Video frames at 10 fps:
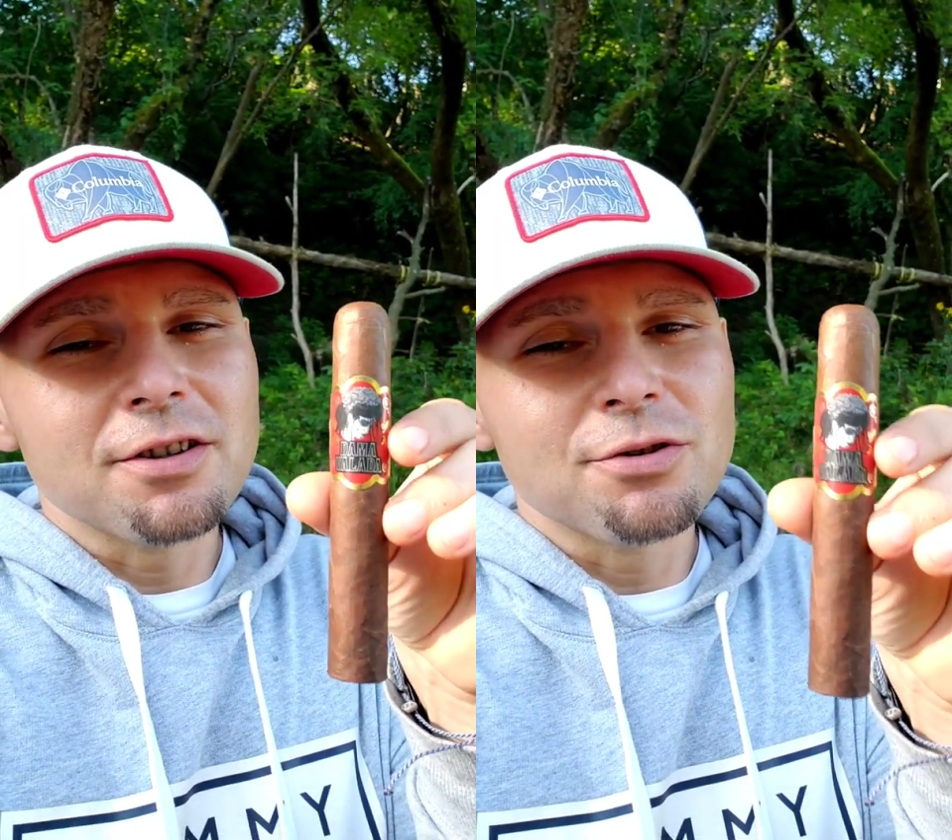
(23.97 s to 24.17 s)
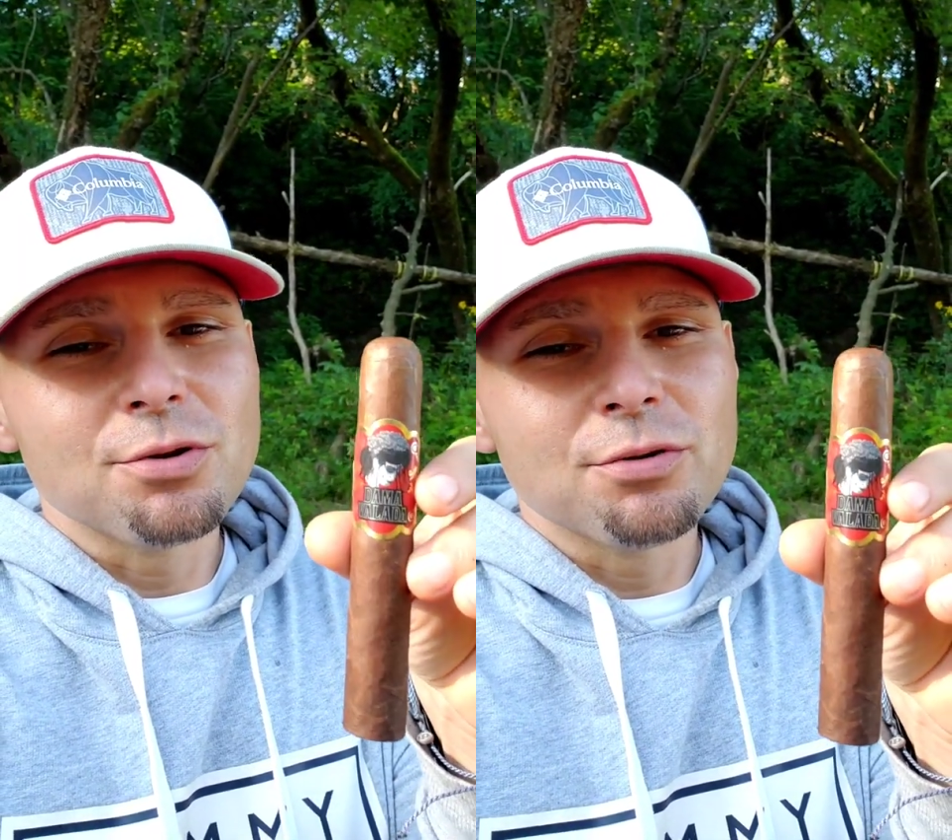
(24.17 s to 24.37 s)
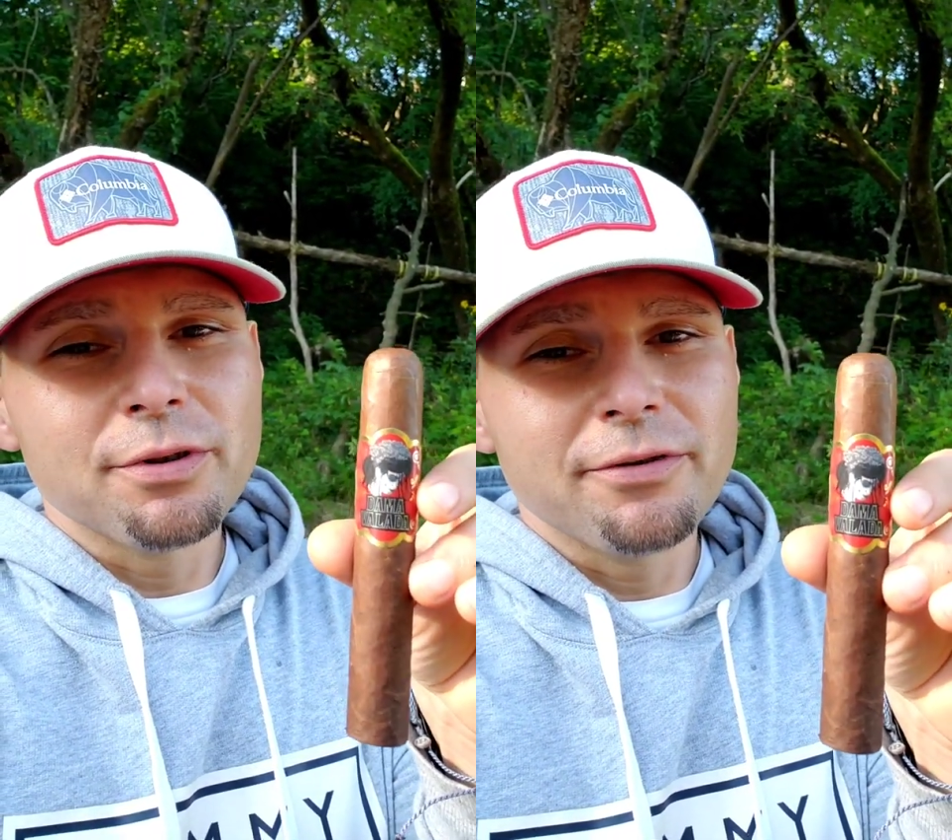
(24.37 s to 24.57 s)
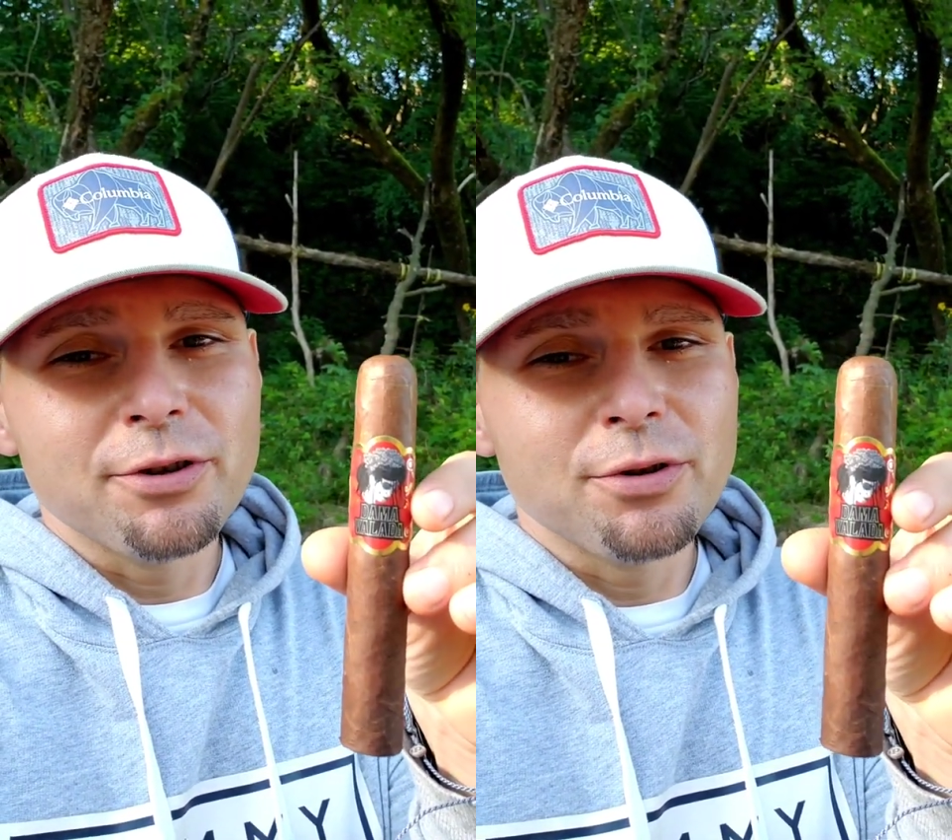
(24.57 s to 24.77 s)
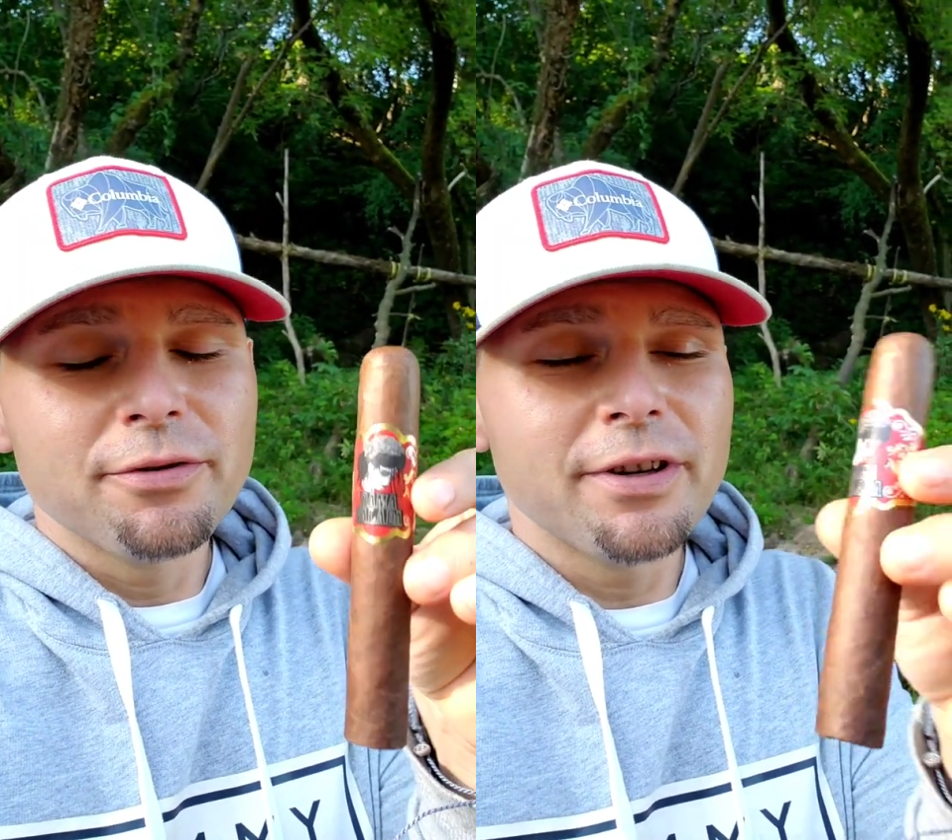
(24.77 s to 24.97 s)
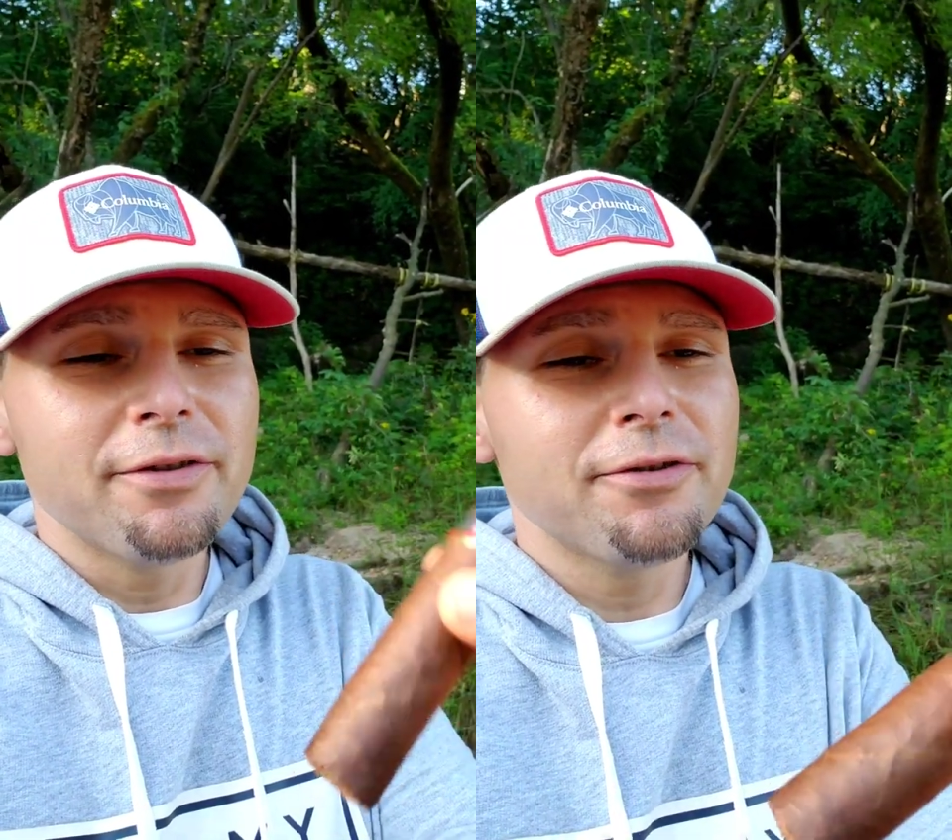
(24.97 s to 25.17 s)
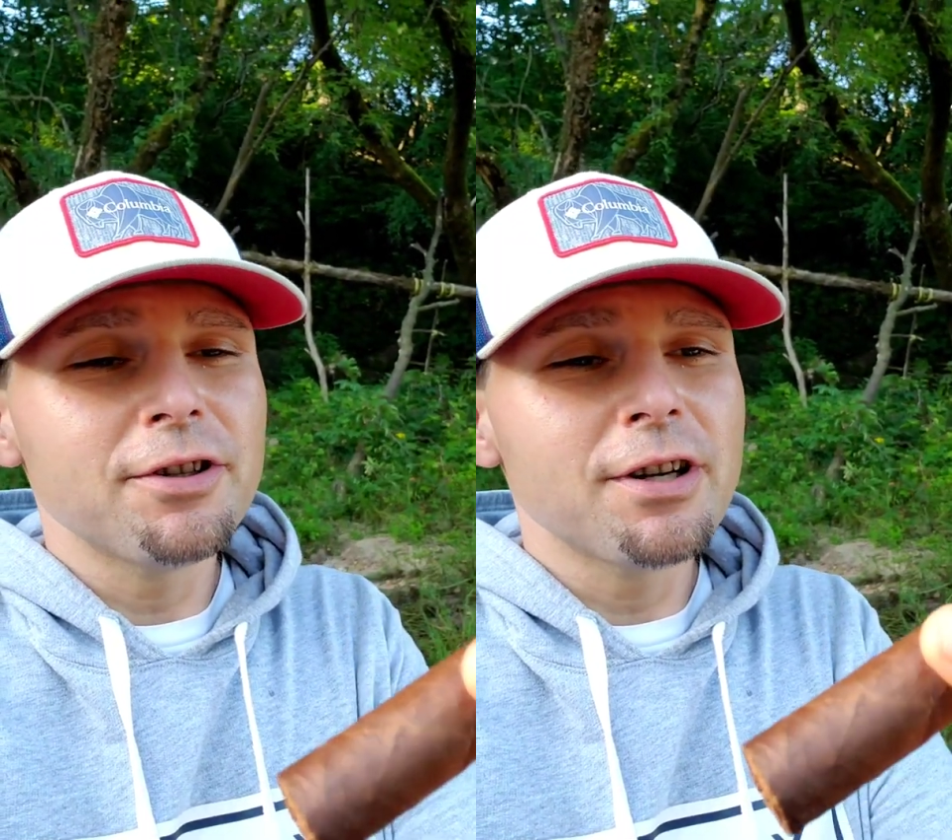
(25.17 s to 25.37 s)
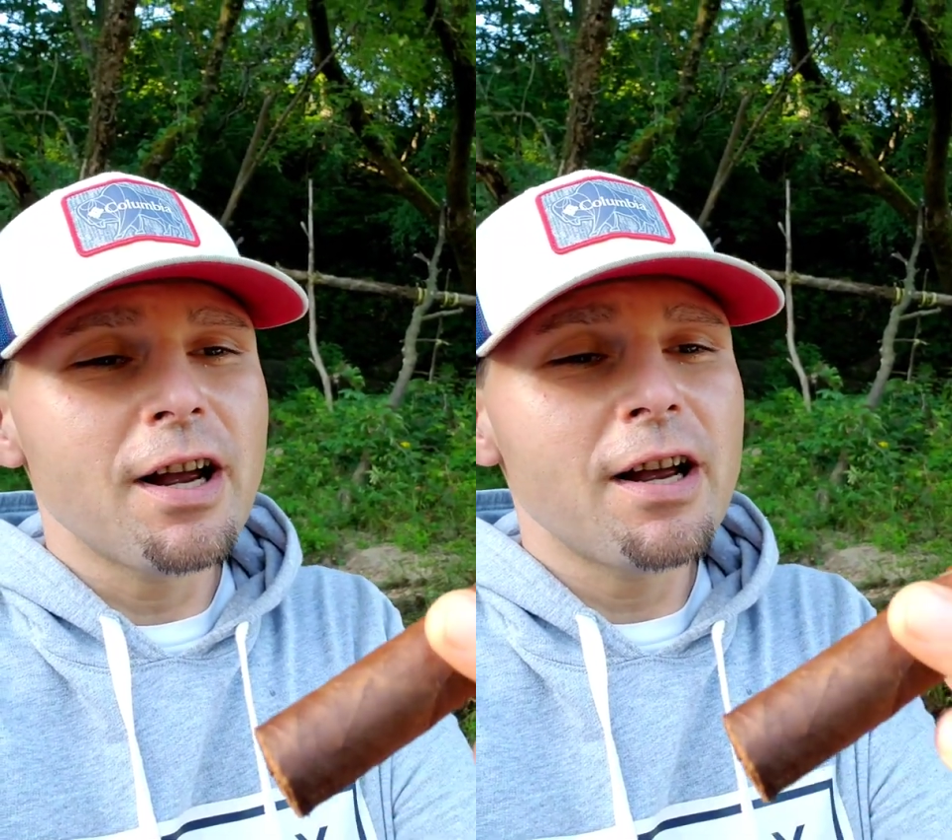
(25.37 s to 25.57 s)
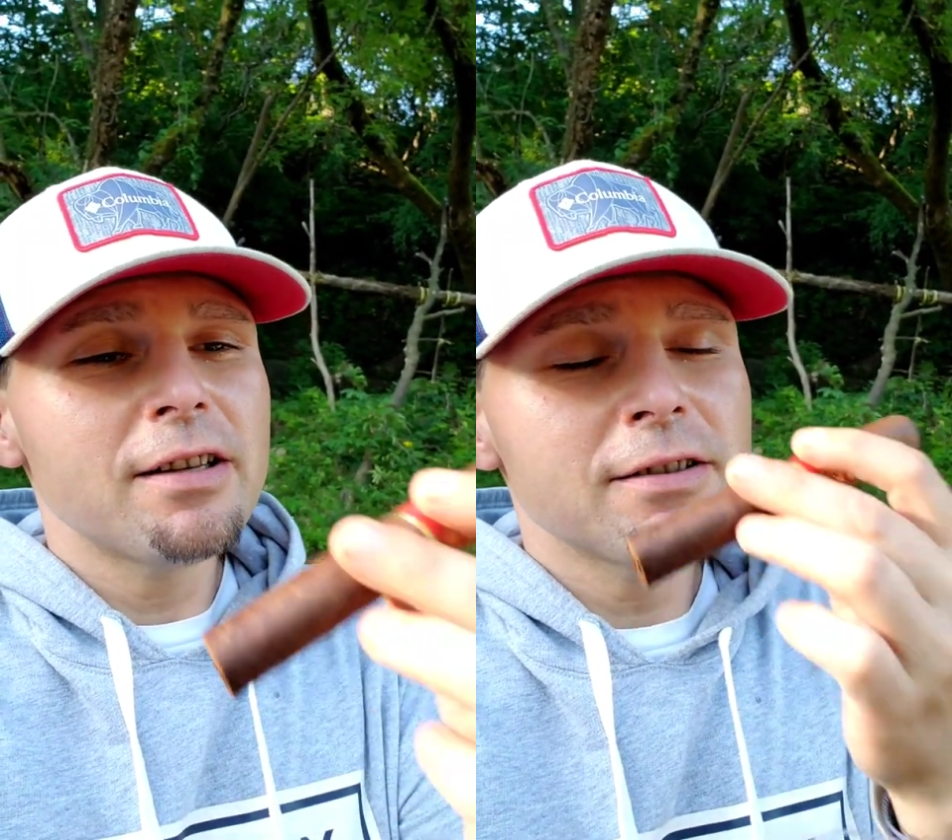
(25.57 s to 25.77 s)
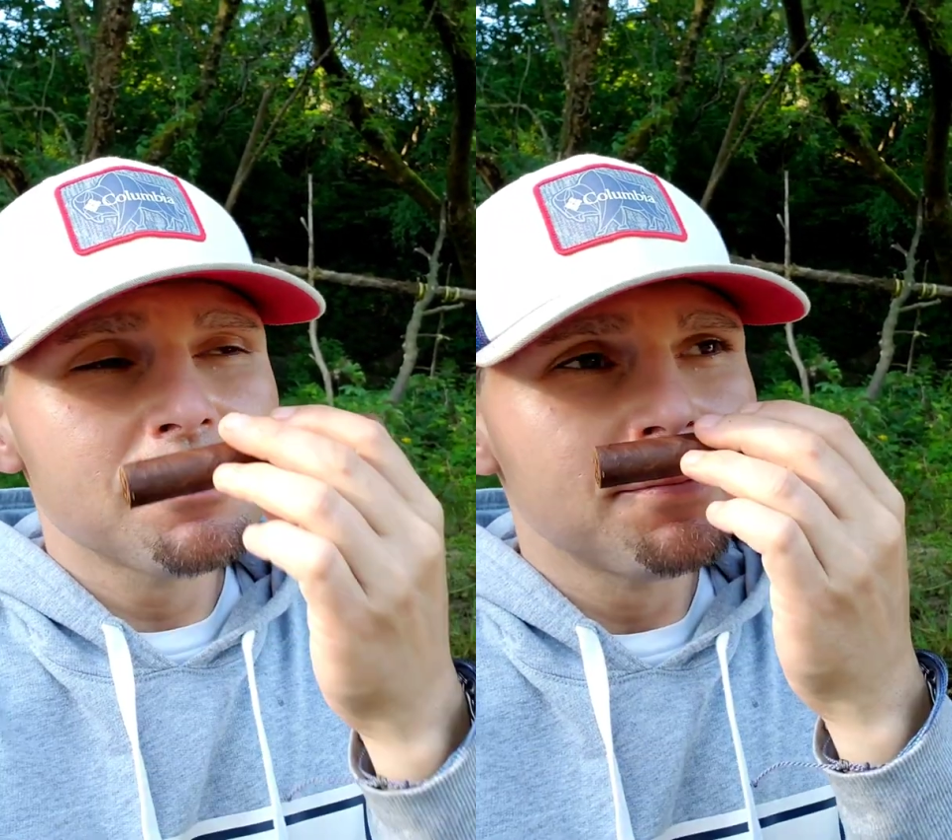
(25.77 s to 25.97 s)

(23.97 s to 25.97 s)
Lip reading: do a review of it for you guys.